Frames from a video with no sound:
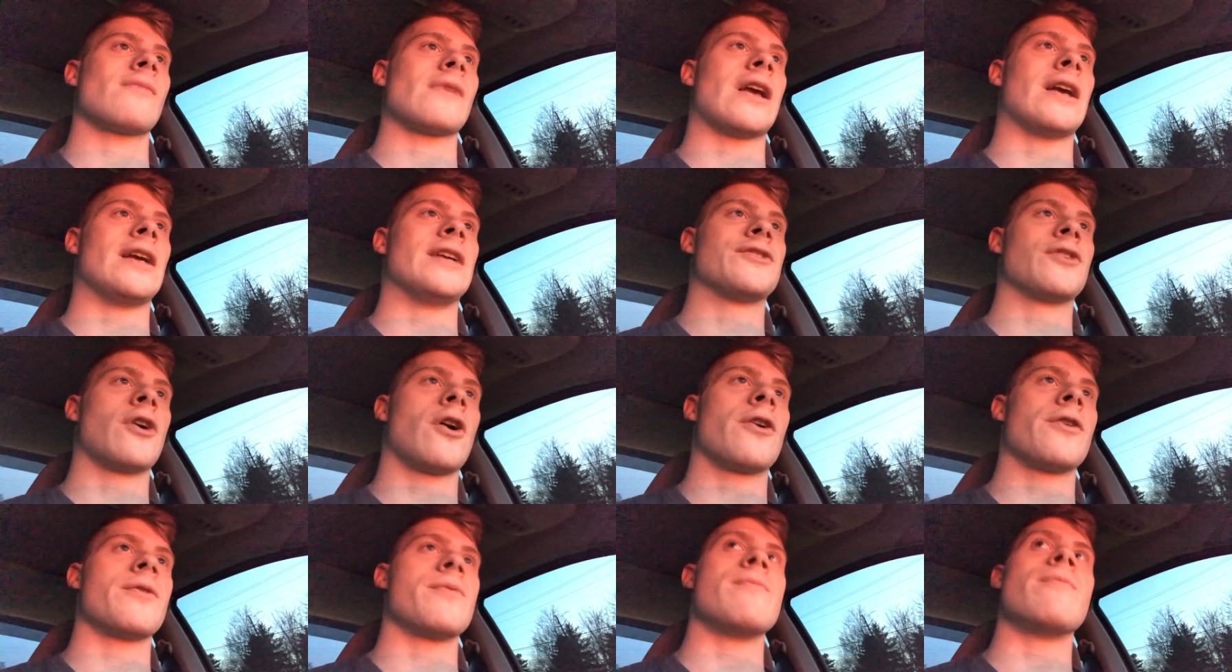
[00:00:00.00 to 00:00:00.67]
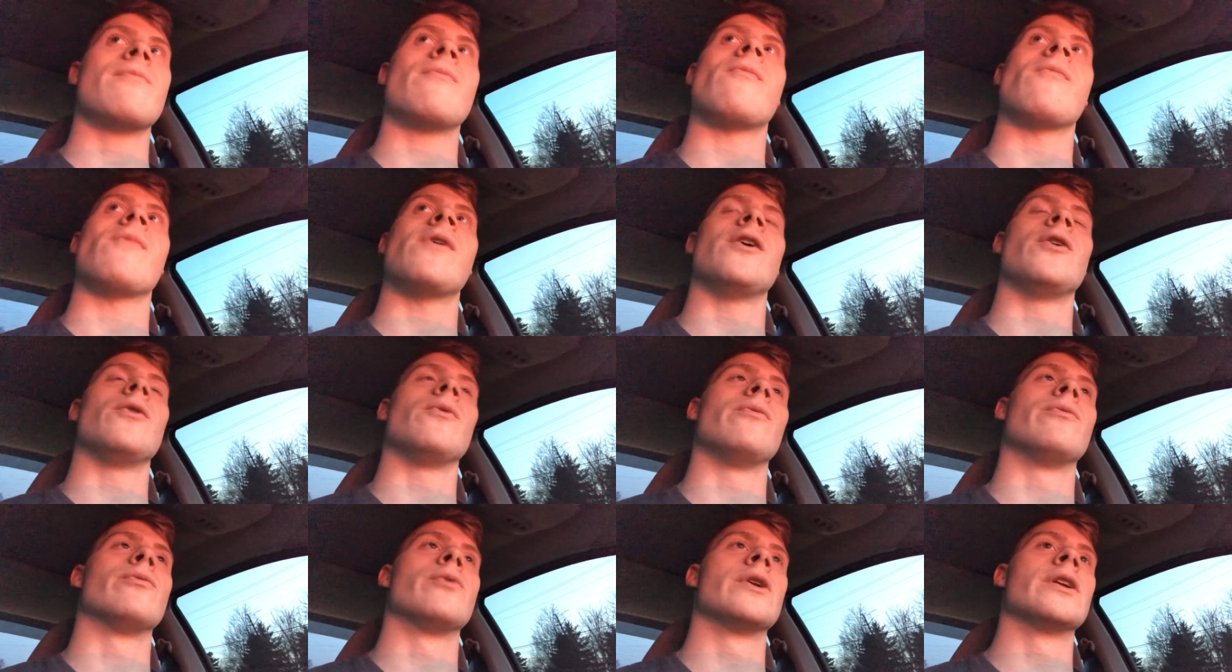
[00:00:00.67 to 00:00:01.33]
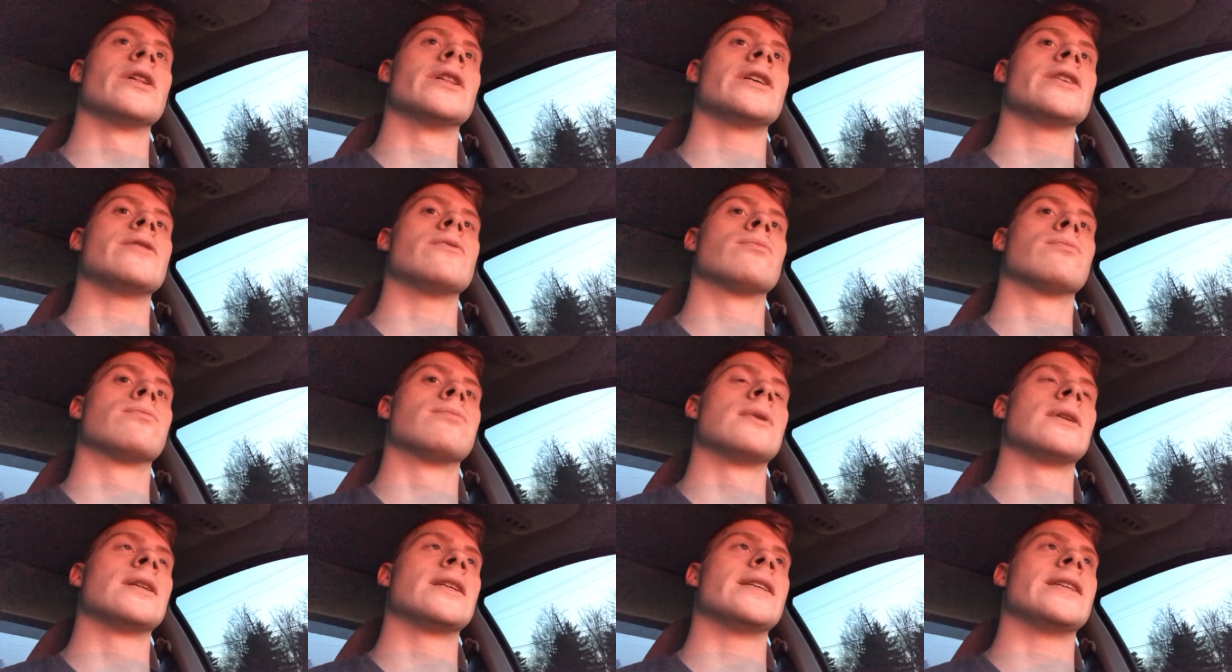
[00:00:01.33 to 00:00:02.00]
it's hard. It really,
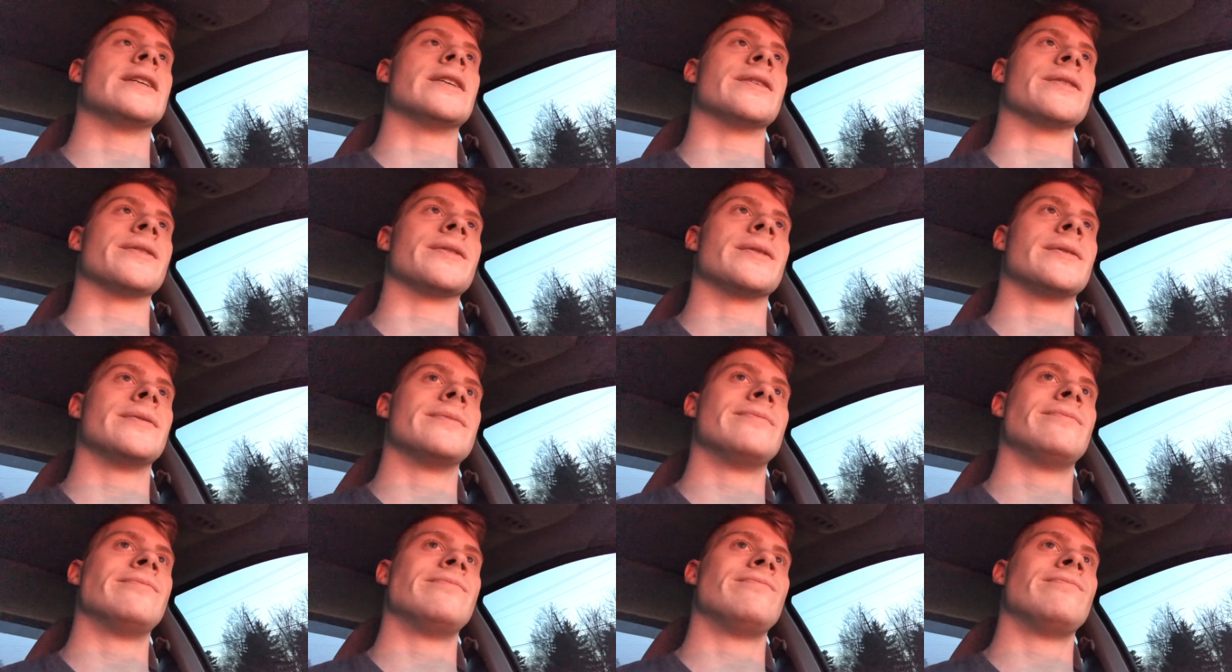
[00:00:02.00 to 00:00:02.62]
really is.